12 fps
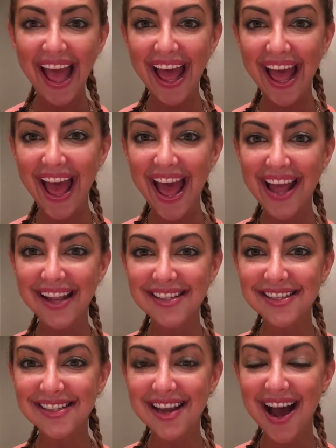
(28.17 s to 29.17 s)

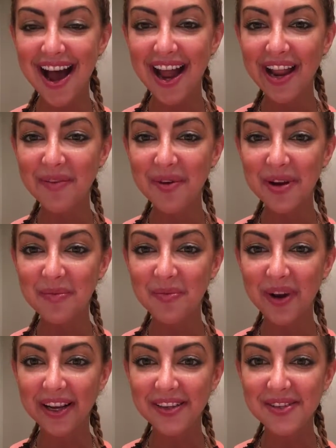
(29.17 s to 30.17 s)
and I want to
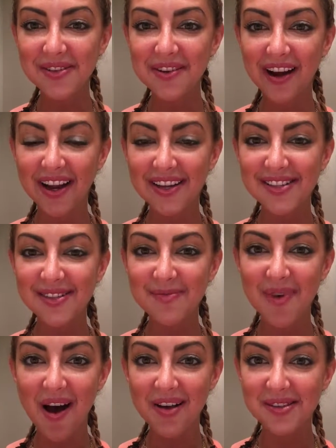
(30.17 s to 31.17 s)
bring to you guys
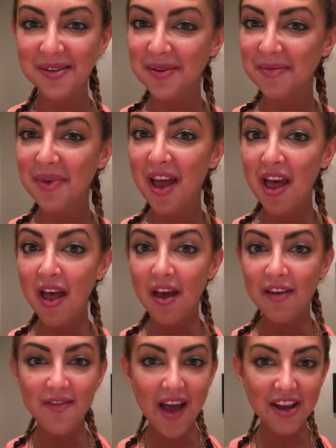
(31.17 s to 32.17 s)
some awesome
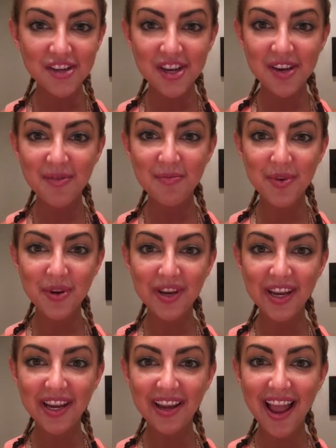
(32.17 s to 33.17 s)
fashion,
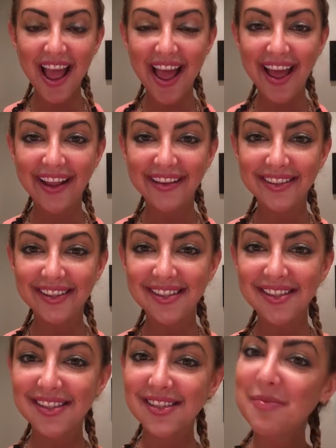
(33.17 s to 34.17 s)
beauty, and
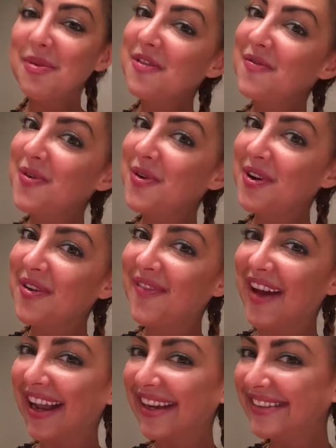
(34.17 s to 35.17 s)
somewhat food
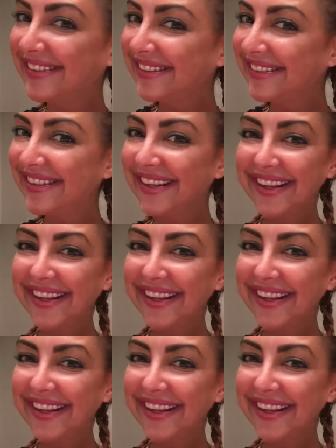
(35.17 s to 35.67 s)
advice.